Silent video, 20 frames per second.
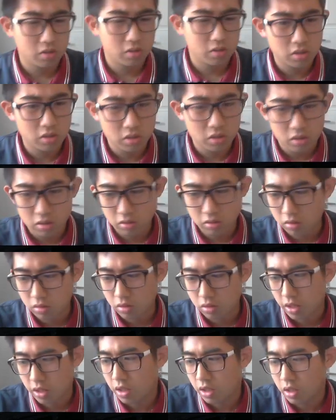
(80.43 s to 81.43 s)
it's a good
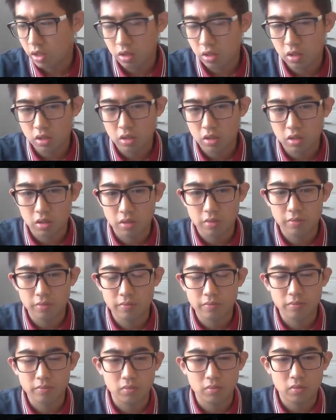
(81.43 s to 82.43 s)
tank.
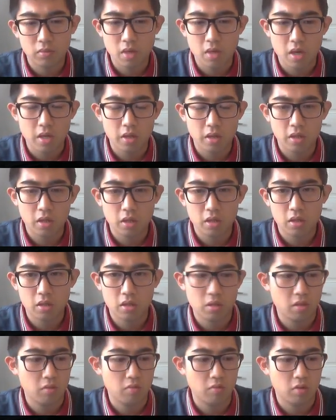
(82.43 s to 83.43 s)
I think
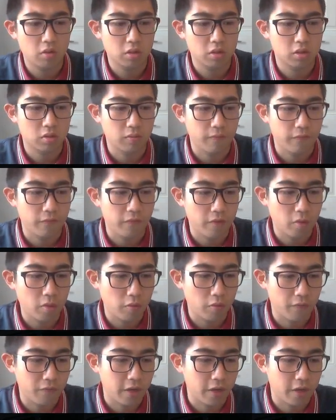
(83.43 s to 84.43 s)
it works
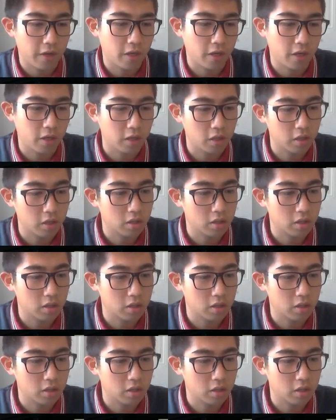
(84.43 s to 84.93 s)
very fine.